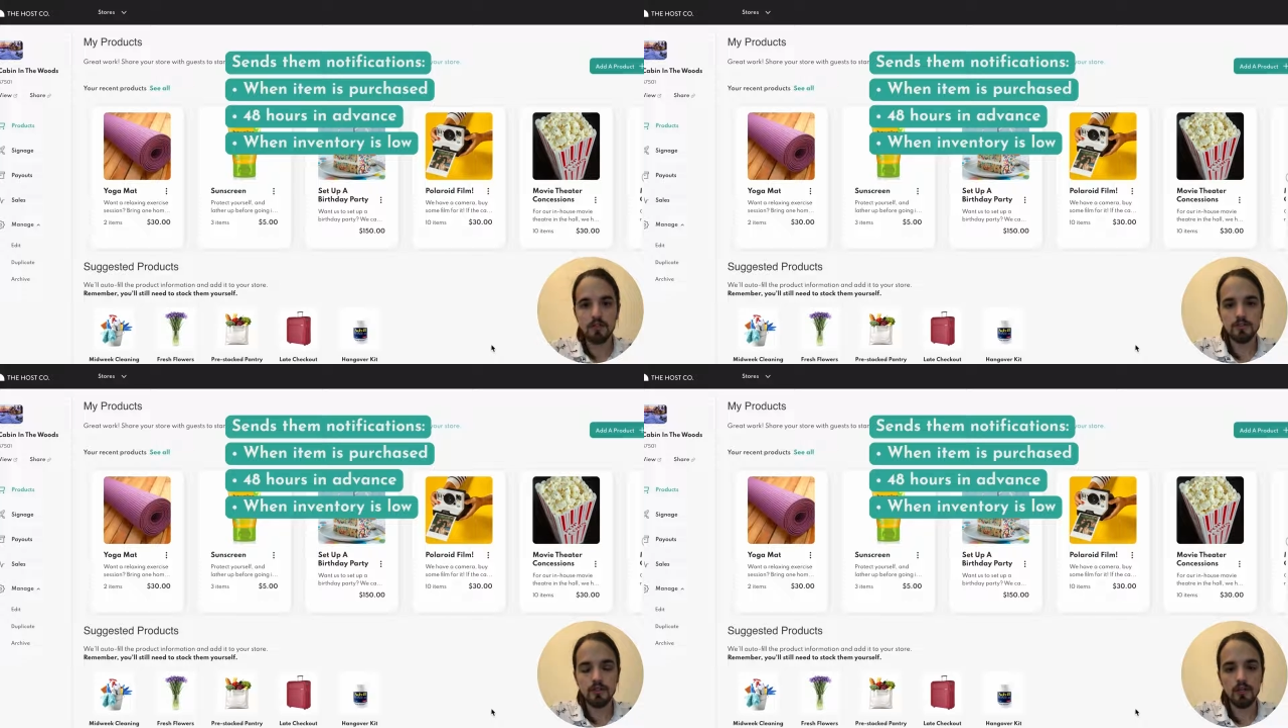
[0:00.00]

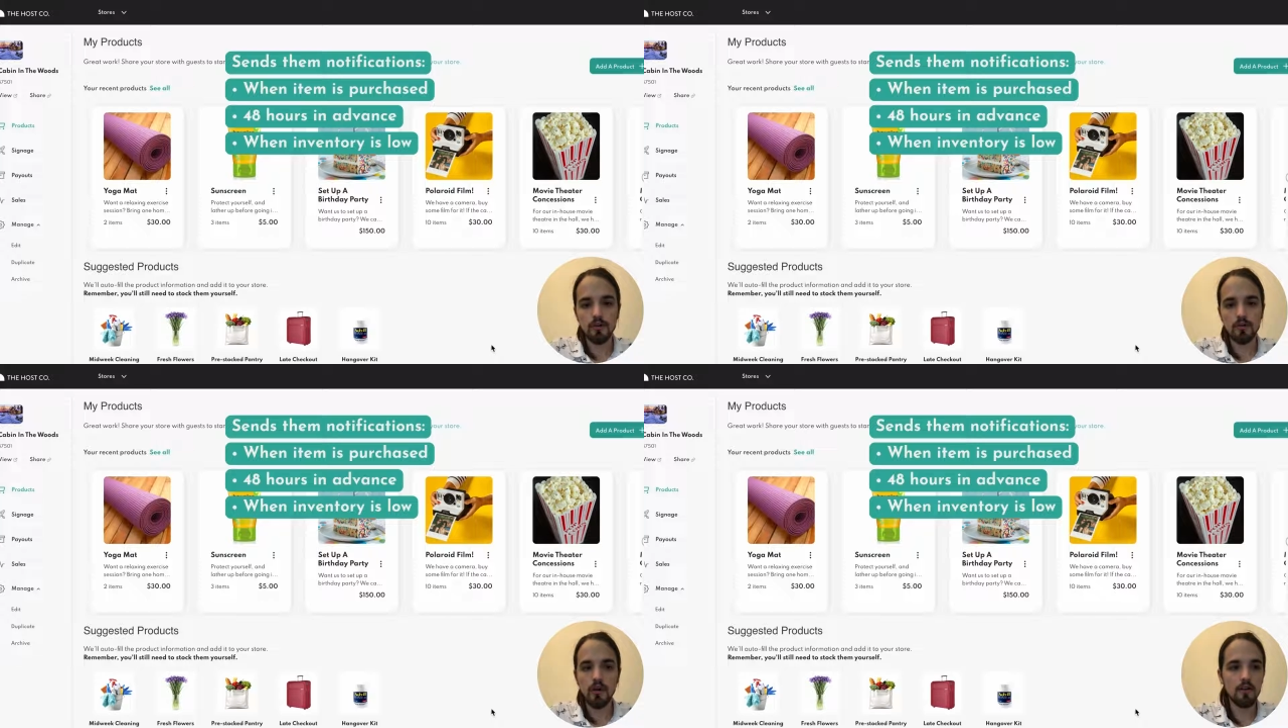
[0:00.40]

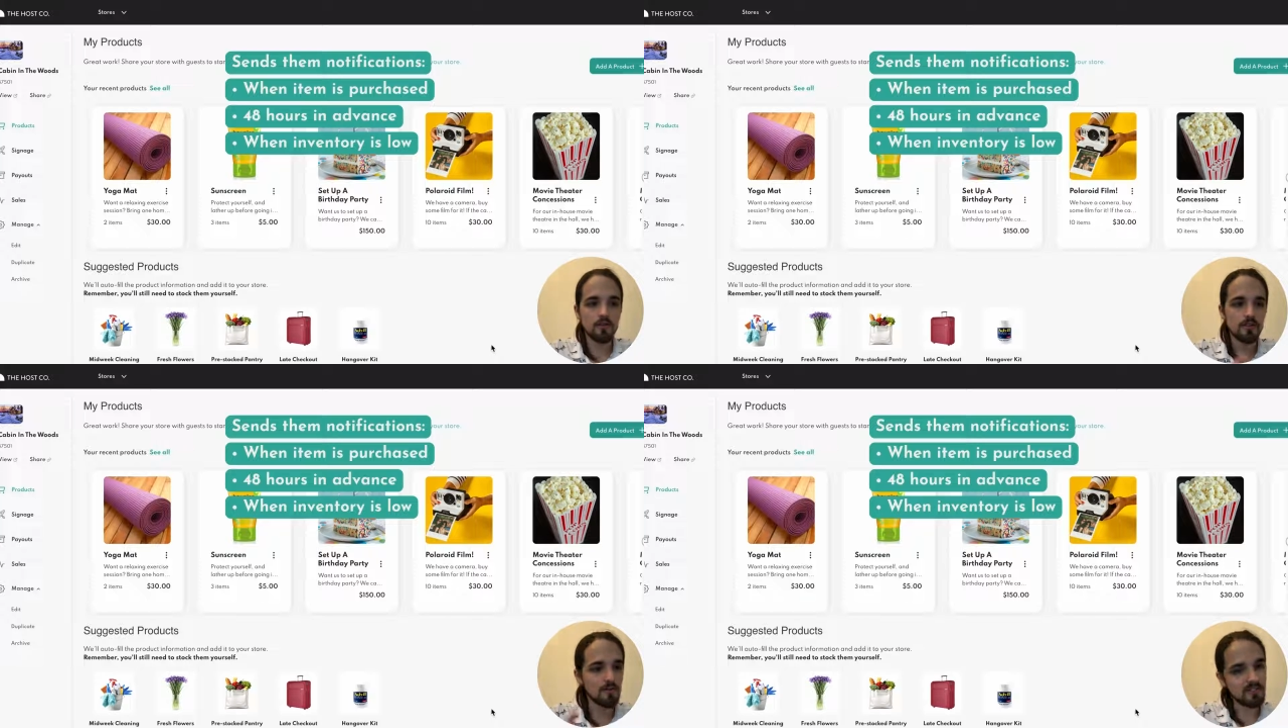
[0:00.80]
So
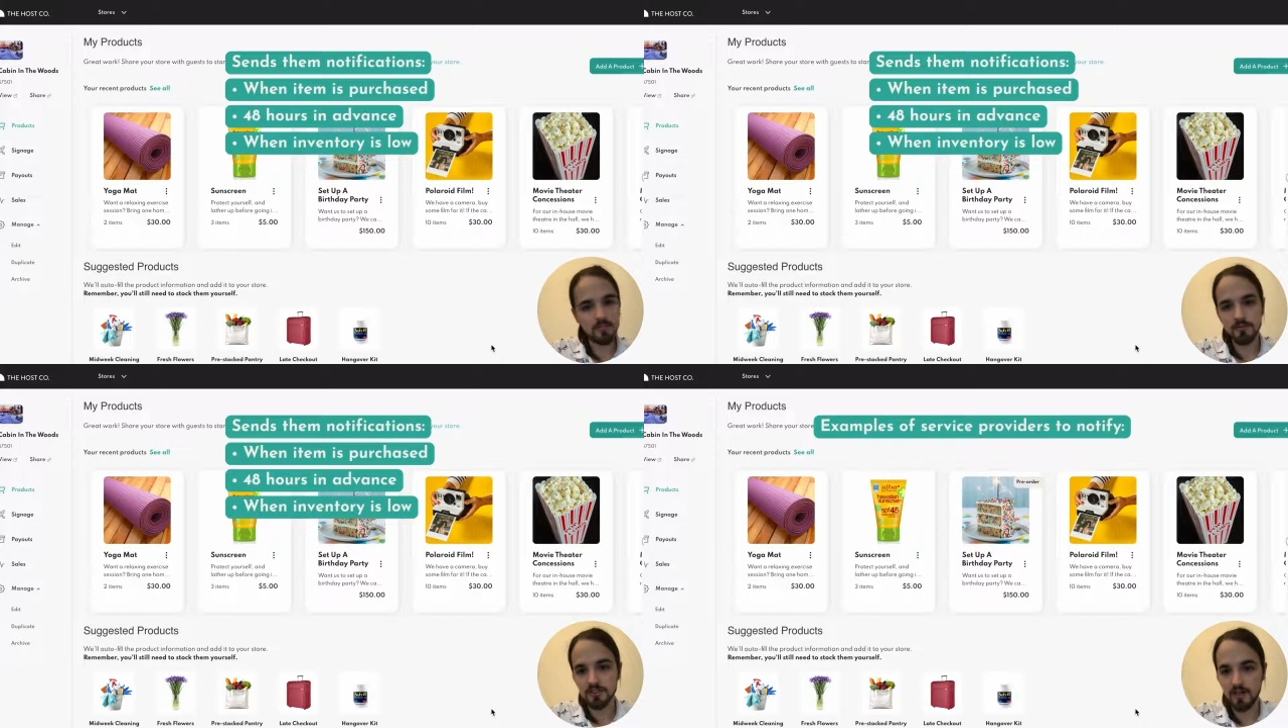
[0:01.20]
some
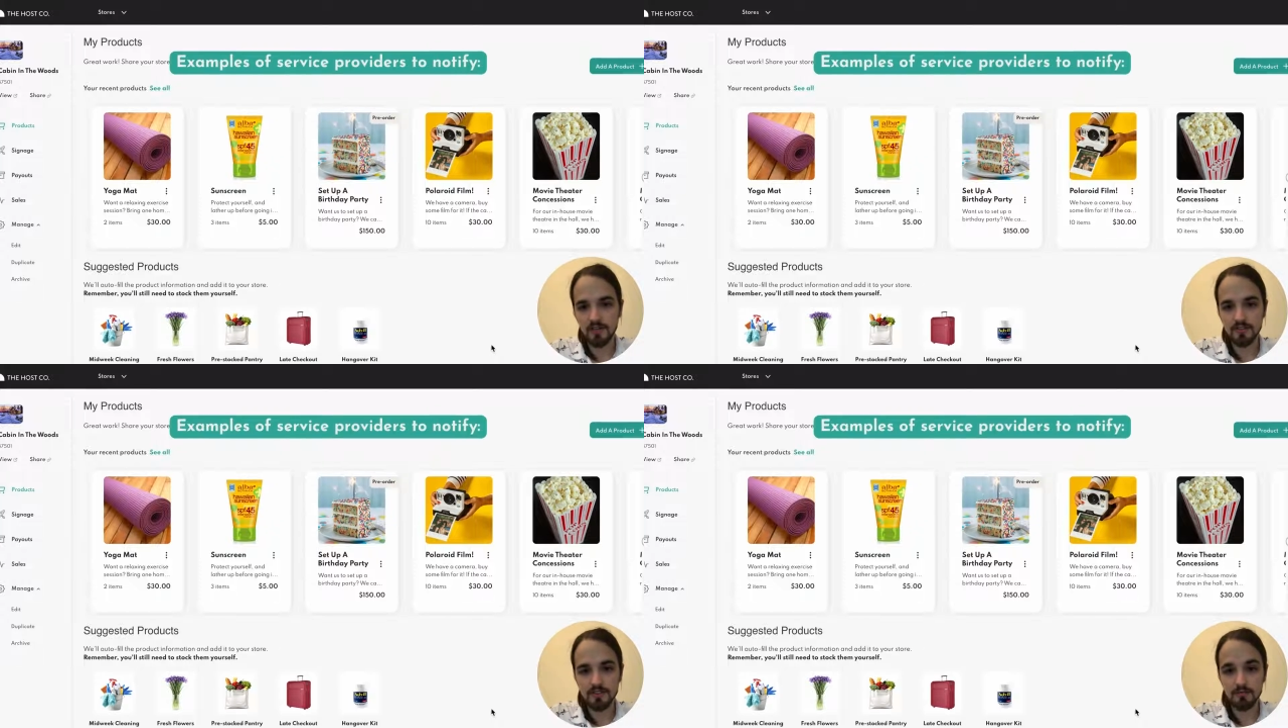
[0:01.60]
examples of how
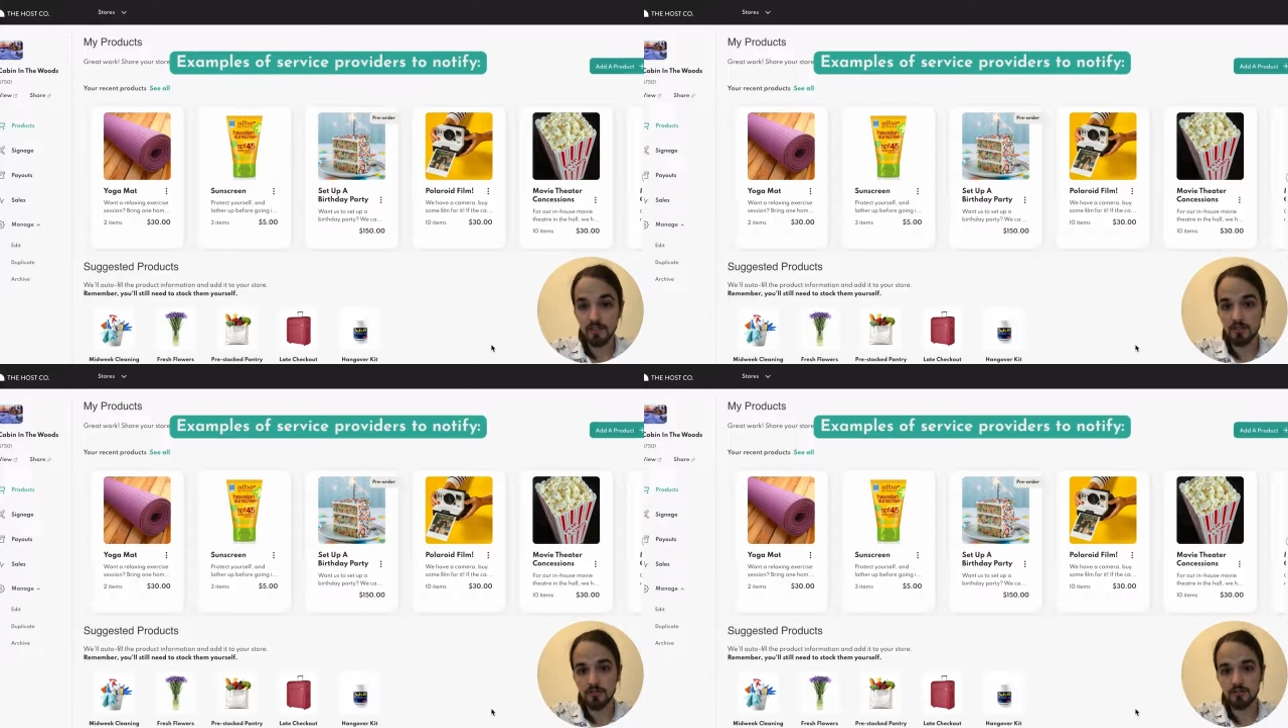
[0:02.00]
this could be
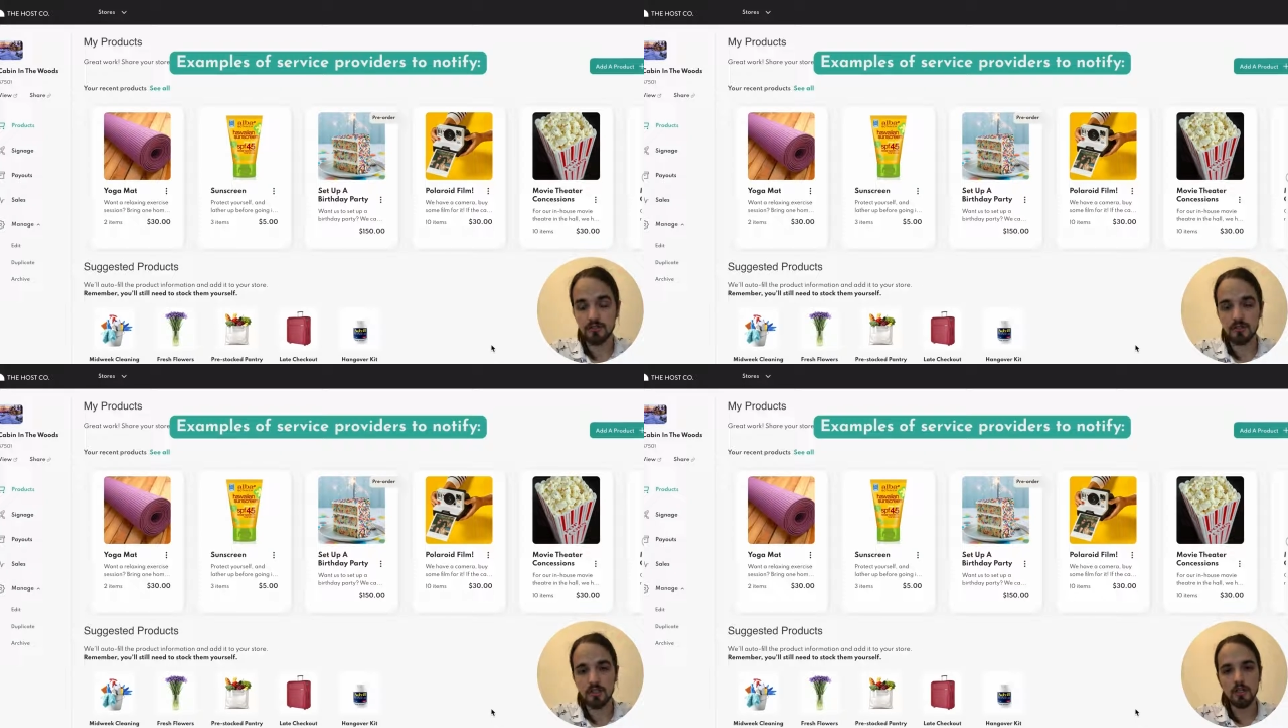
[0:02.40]
used.